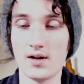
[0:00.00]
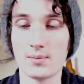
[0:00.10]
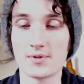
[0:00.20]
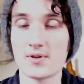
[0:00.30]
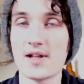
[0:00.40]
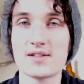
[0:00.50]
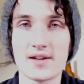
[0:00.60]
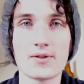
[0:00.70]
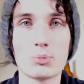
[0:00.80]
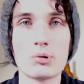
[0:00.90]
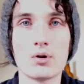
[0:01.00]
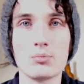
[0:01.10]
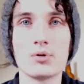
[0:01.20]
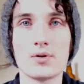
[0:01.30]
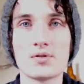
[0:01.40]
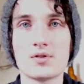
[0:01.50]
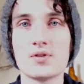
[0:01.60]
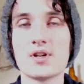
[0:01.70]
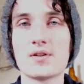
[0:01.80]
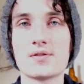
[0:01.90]
So that's like the pro
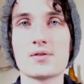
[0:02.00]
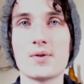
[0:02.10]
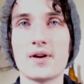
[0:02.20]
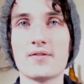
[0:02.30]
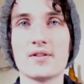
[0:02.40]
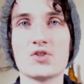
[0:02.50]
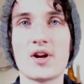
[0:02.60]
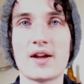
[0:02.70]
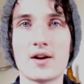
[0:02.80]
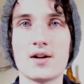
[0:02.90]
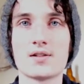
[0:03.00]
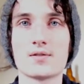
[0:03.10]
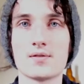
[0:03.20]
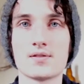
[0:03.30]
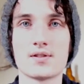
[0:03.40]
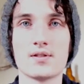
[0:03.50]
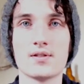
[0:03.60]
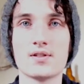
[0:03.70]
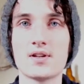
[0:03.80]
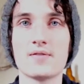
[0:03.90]
studios who have the giant consoles and a
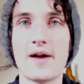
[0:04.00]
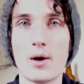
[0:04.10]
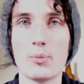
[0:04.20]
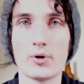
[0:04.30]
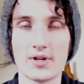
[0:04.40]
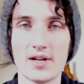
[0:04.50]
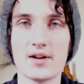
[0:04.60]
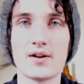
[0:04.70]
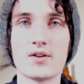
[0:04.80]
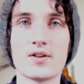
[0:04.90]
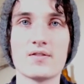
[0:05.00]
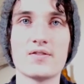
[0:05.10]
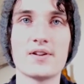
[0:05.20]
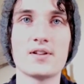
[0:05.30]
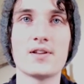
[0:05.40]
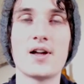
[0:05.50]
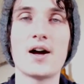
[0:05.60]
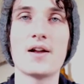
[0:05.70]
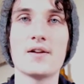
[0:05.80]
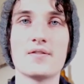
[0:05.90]
ton of outboard gear. You can fit a
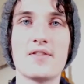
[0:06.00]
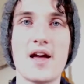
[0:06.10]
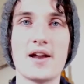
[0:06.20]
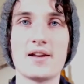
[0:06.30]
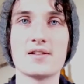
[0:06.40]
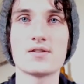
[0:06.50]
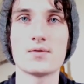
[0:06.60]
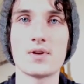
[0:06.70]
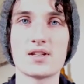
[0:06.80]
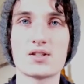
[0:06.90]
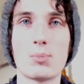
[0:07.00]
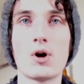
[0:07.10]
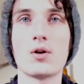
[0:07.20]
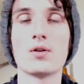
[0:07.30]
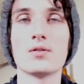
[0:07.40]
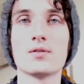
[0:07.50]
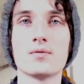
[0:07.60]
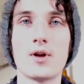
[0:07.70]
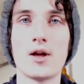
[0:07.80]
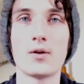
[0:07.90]
lot of that into a small
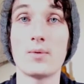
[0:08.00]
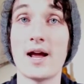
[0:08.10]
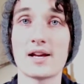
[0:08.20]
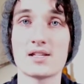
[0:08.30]
rack